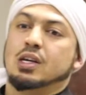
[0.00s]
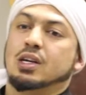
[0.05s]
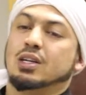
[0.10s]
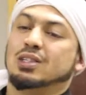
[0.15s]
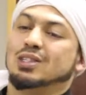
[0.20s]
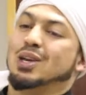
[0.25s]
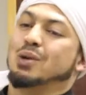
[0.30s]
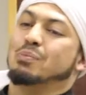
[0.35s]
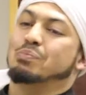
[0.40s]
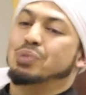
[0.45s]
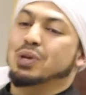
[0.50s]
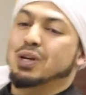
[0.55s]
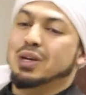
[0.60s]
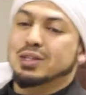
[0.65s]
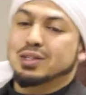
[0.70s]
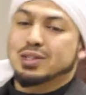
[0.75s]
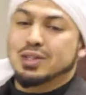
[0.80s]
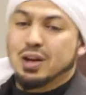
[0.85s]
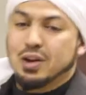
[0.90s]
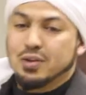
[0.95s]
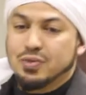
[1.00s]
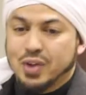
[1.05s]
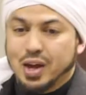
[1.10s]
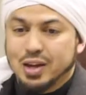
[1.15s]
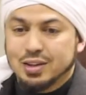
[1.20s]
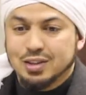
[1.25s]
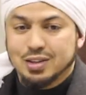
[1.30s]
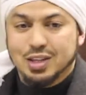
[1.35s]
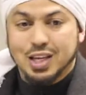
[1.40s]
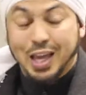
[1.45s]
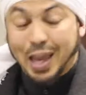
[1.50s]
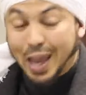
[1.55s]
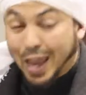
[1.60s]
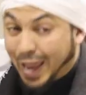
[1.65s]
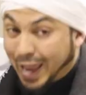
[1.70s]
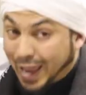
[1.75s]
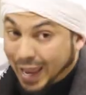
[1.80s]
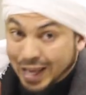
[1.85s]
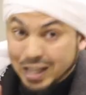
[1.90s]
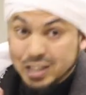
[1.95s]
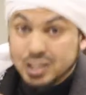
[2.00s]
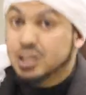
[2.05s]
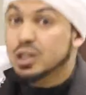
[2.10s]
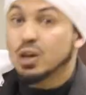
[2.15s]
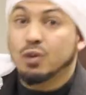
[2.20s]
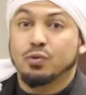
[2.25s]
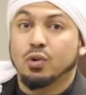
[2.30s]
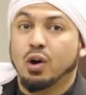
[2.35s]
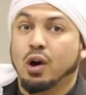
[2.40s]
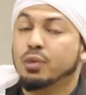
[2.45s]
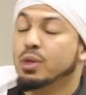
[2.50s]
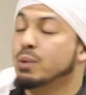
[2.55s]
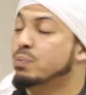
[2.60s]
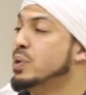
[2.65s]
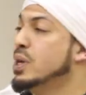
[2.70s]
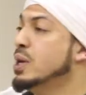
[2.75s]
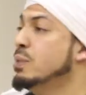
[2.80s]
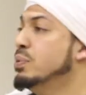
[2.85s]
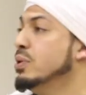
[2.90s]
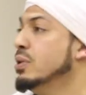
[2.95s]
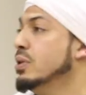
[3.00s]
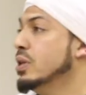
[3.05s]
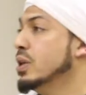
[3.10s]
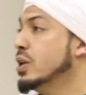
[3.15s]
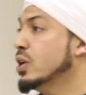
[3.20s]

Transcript: Is he a person that cares for other people?